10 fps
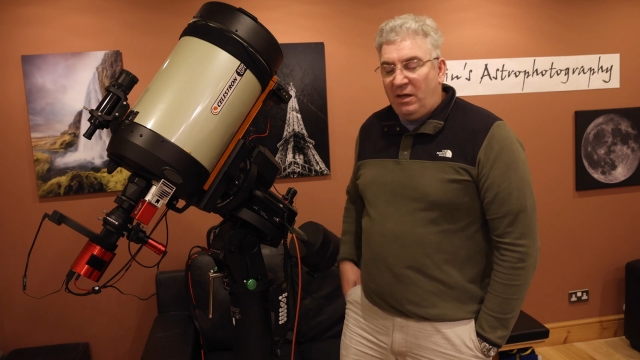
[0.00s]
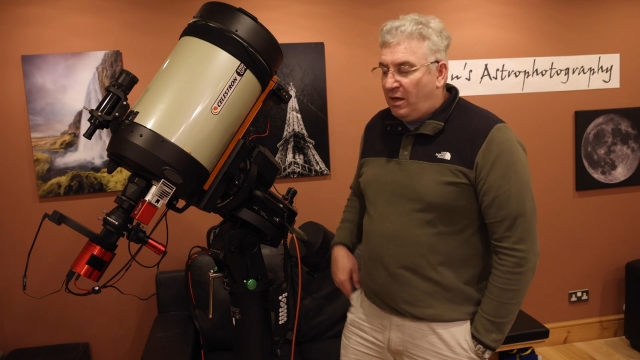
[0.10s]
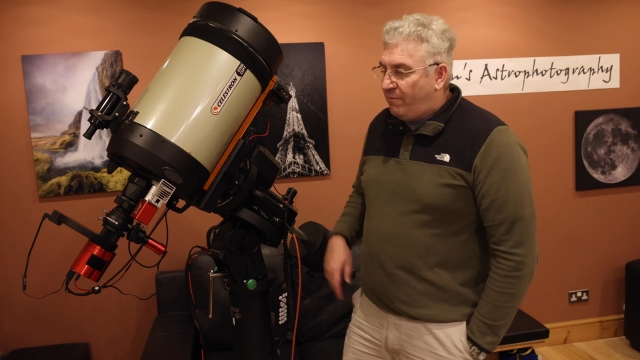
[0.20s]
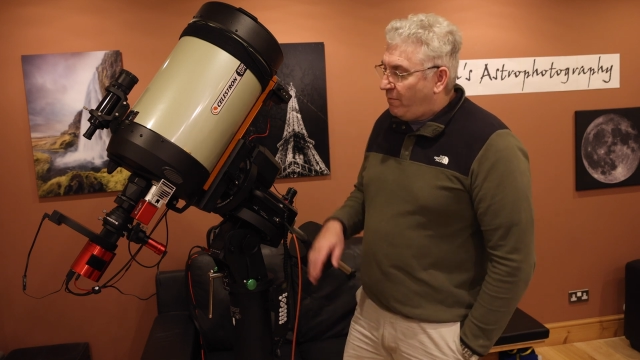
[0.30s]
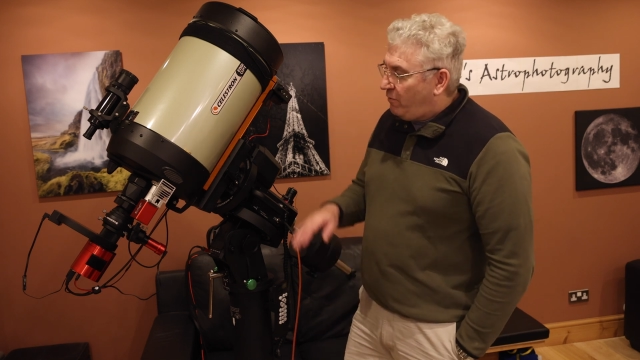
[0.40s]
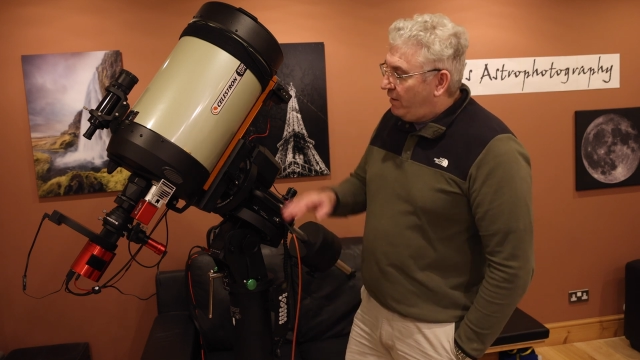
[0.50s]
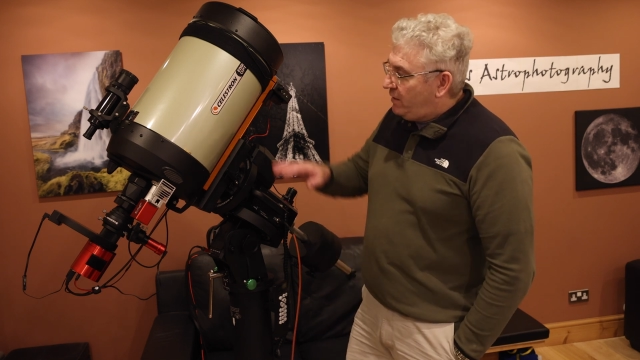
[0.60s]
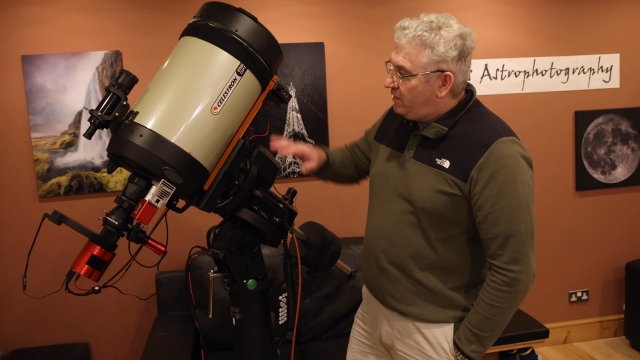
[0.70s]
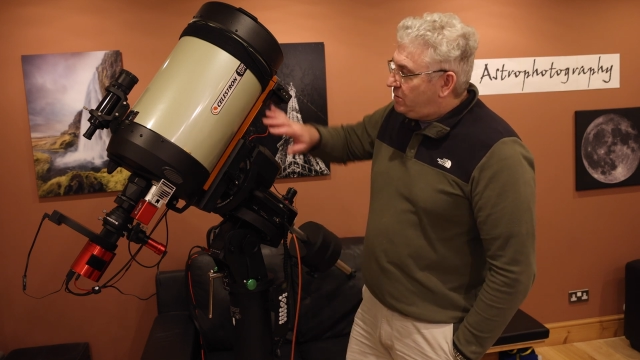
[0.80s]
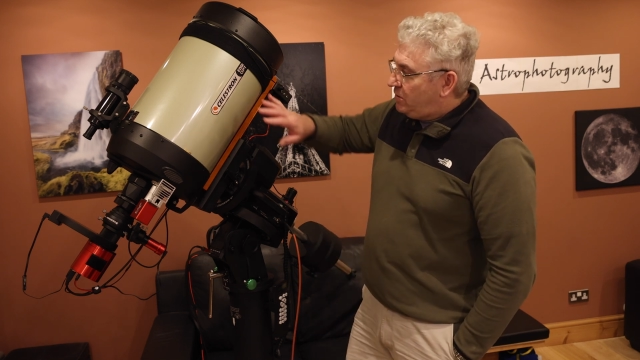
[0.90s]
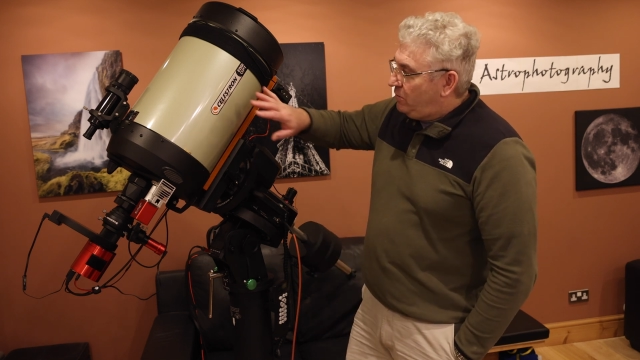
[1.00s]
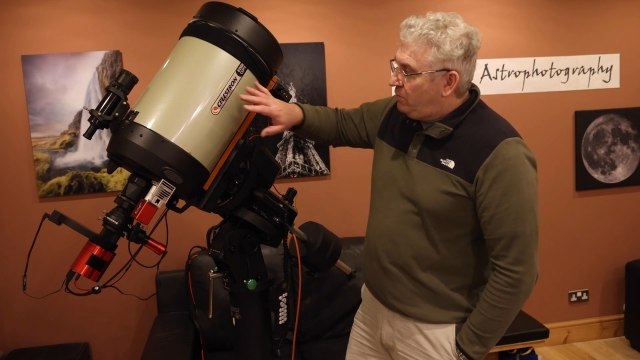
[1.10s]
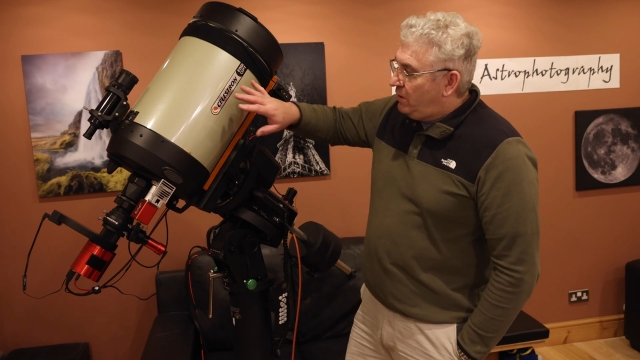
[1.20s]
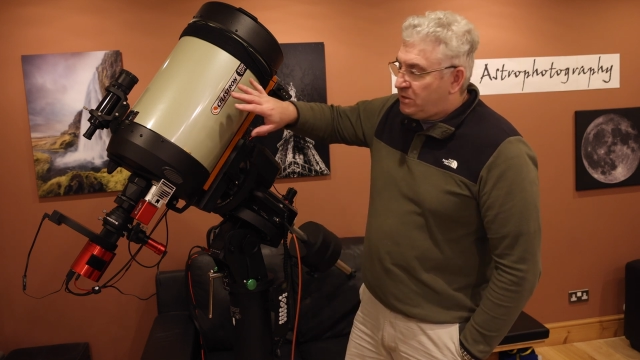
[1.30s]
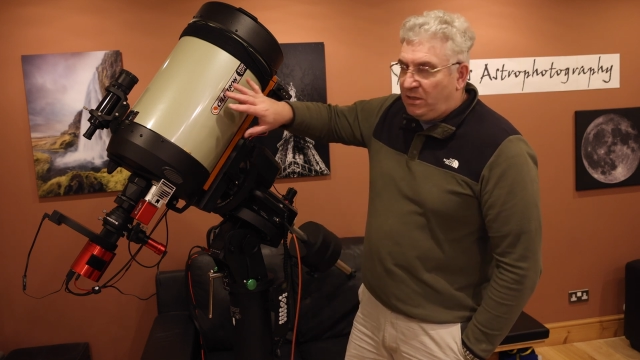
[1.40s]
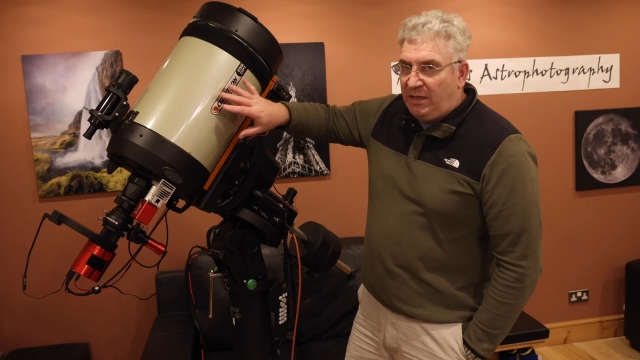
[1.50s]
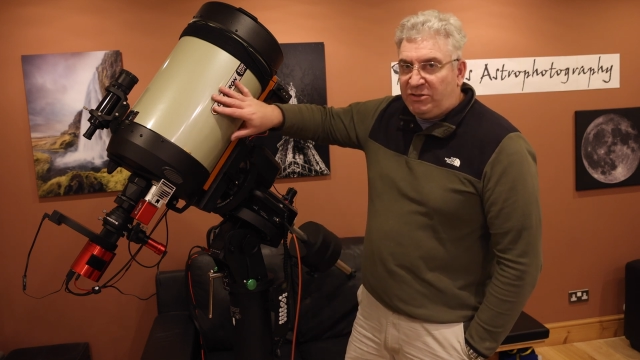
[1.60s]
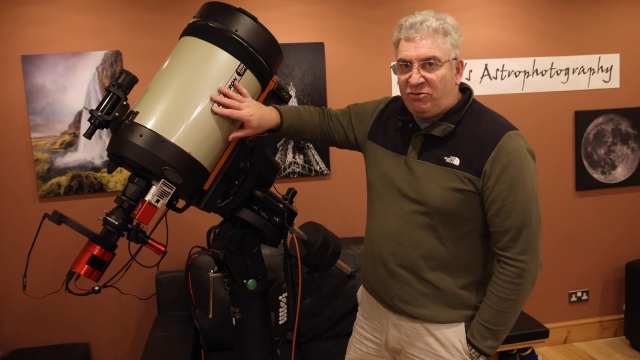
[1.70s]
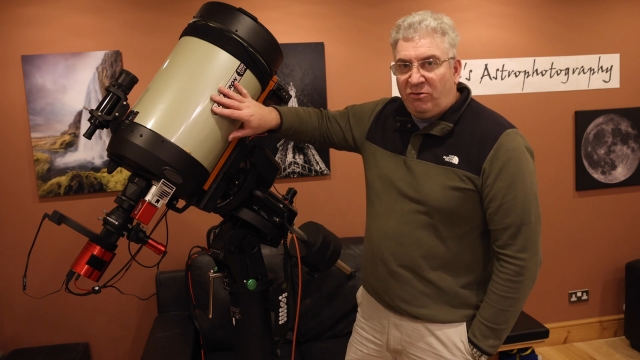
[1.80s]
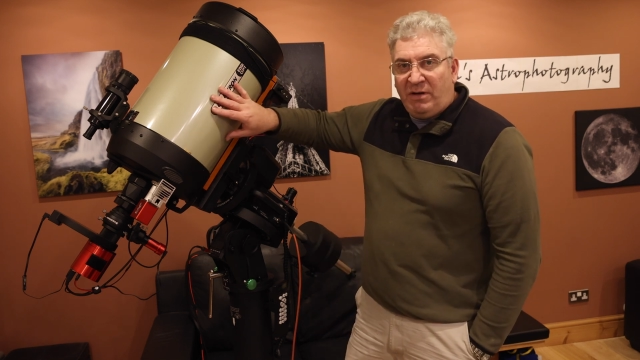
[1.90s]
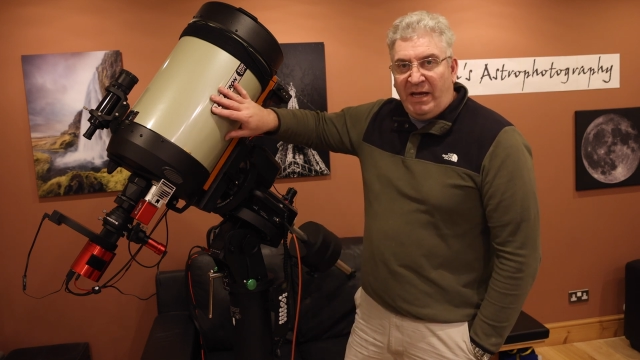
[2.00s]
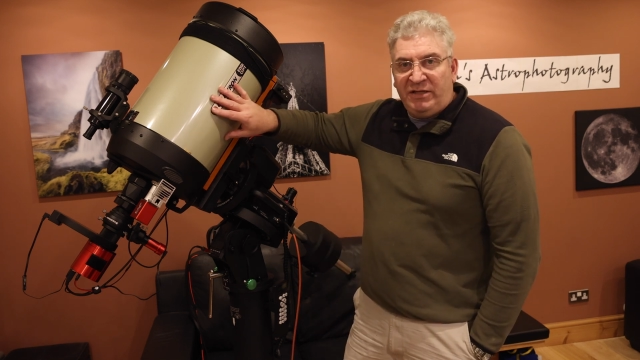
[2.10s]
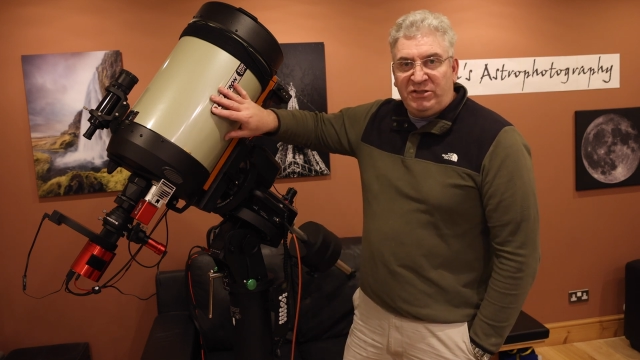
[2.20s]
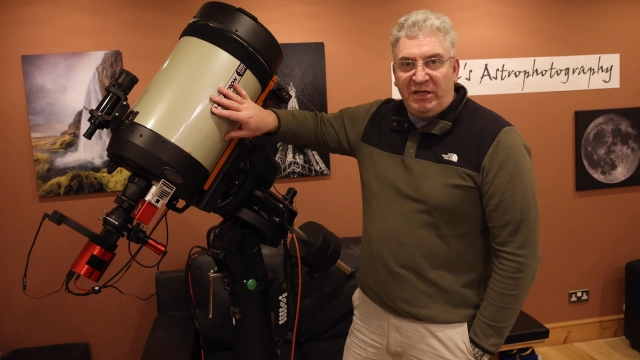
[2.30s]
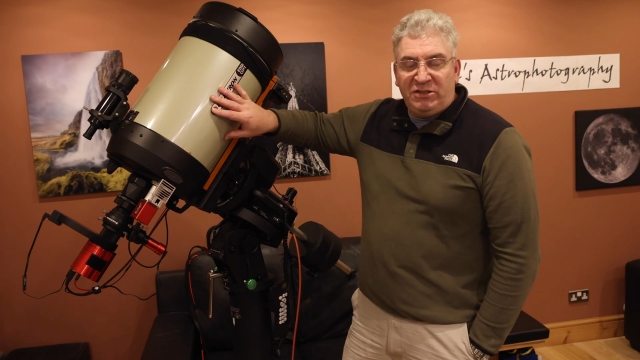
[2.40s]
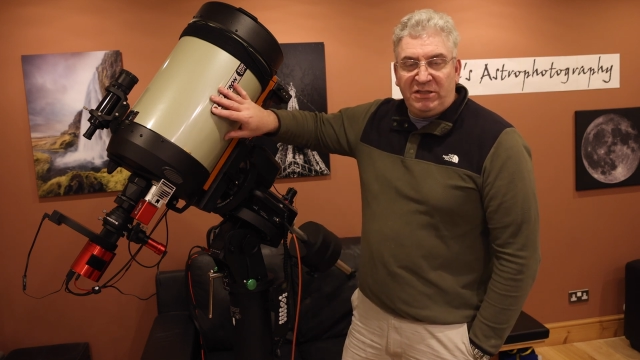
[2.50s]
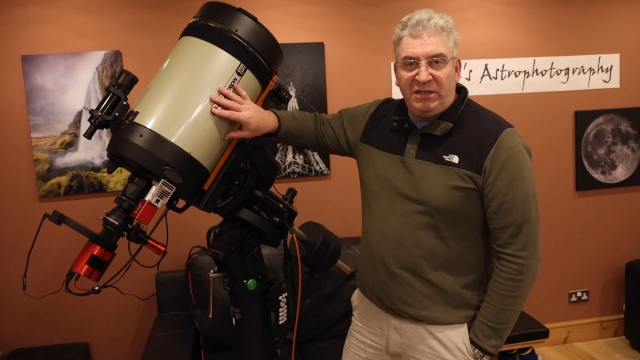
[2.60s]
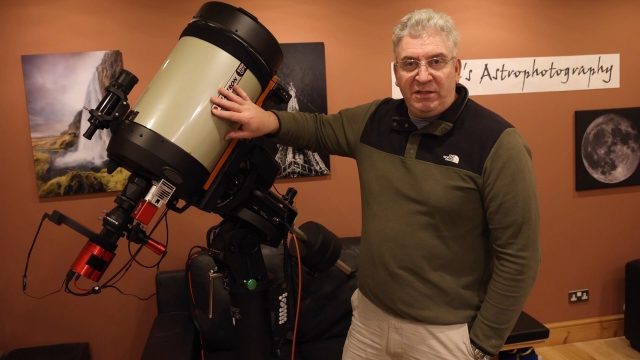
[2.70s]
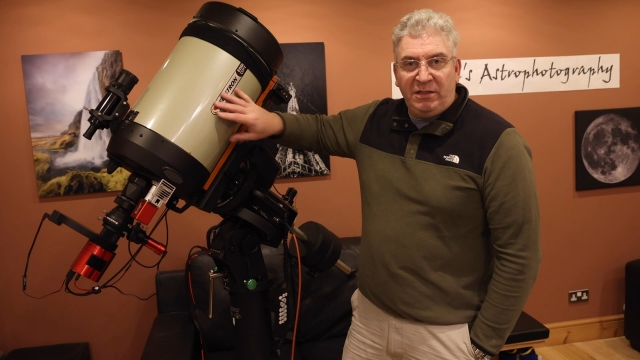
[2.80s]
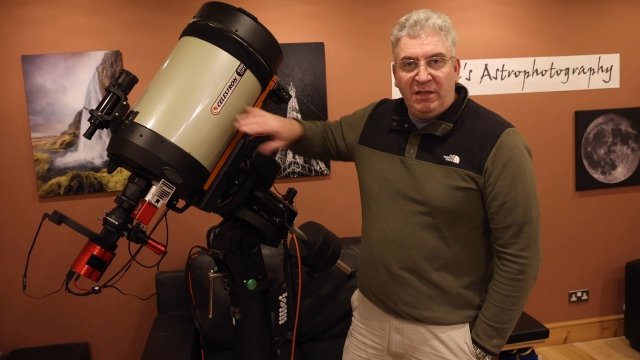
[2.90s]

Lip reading: I've upgraded to a Celestron Edge HD